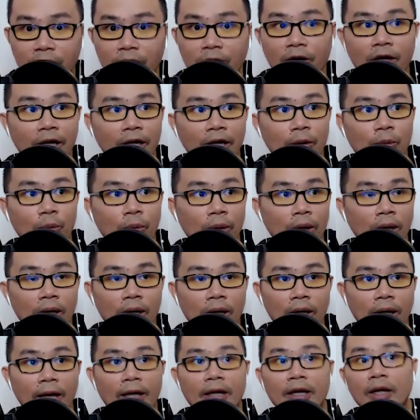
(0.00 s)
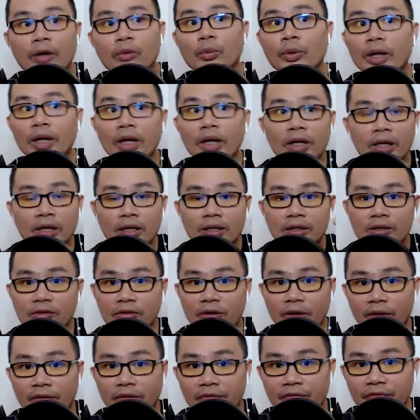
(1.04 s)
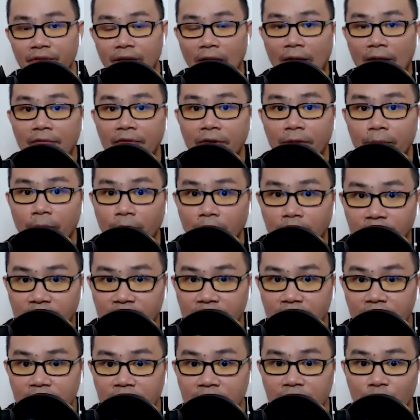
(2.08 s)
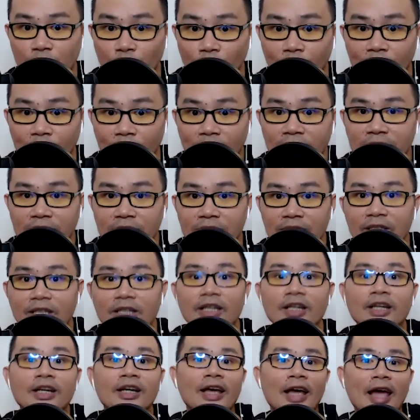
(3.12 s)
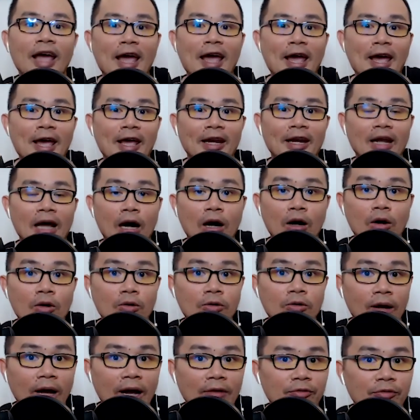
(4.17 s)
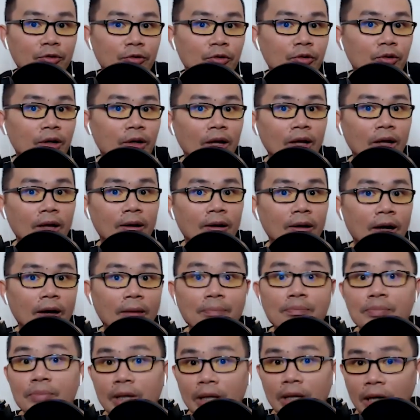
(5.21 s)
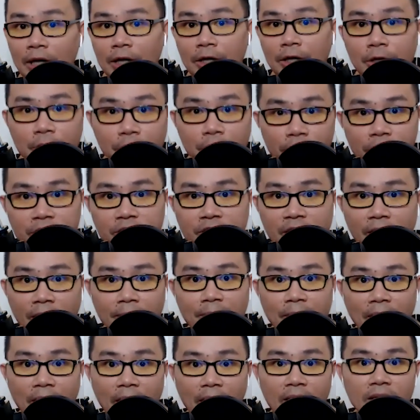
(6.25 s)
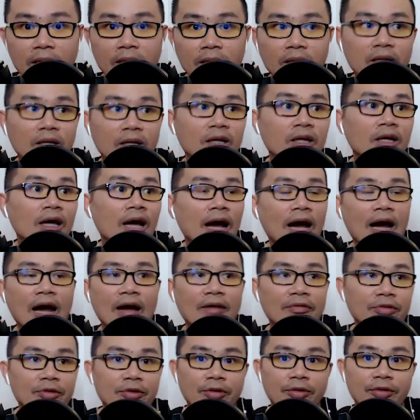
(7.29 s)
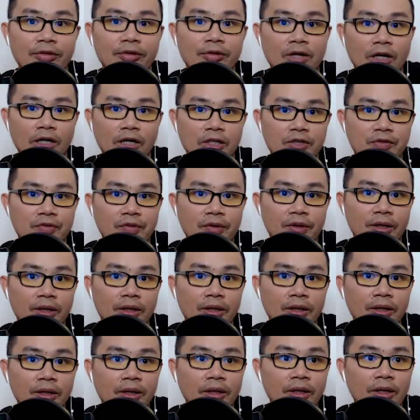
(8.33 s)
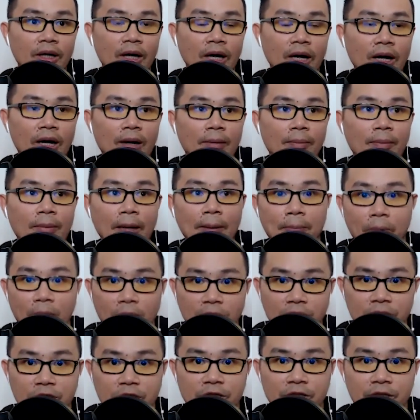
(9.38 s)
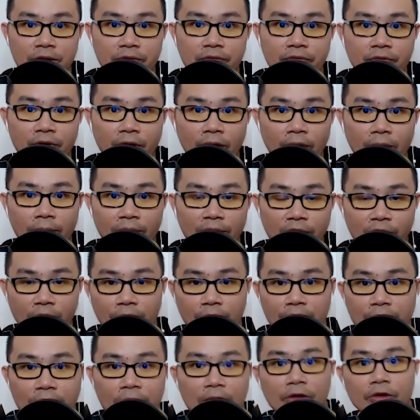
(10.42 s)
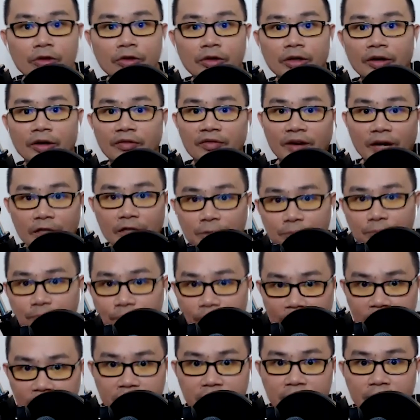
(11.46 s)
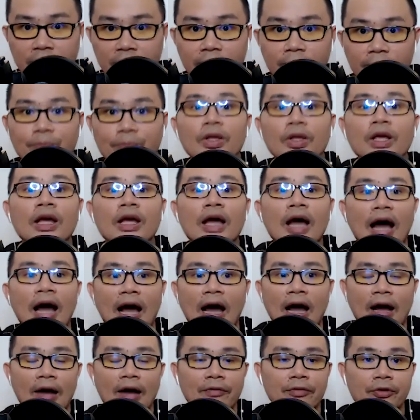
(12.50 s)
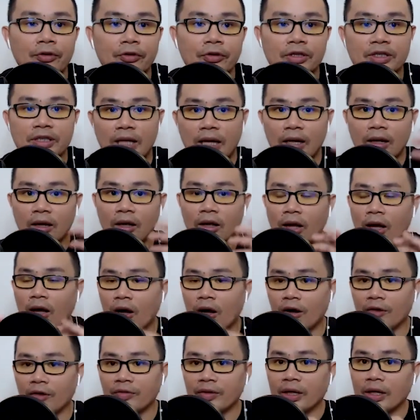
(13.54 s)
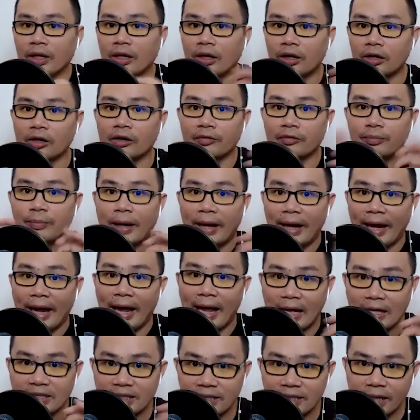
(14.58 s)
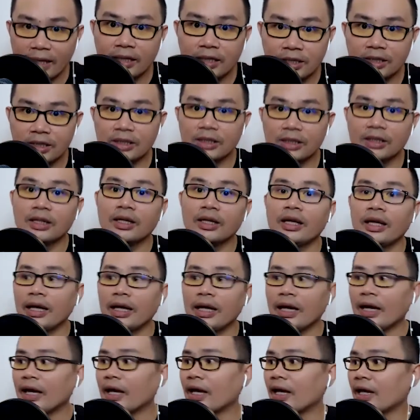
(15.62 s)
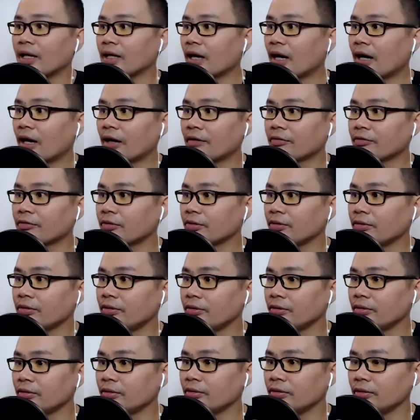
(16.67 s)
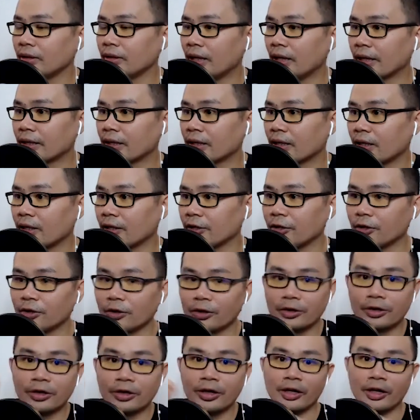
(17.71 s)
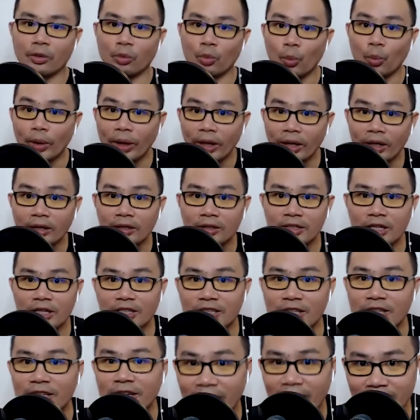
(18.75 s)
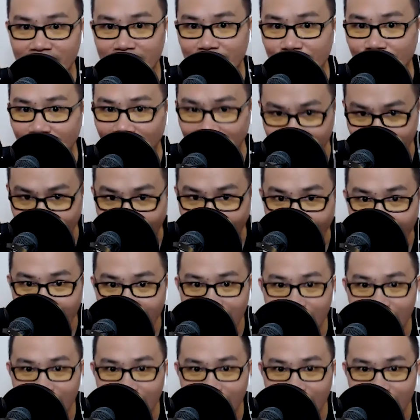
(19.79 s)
And then within the time frame of 6 weeks, and I have to do a huge campaign. I have to transfer my position from me to the vice president. I have to sell off a lot of my assets, and I have to do create a will just in case if I died.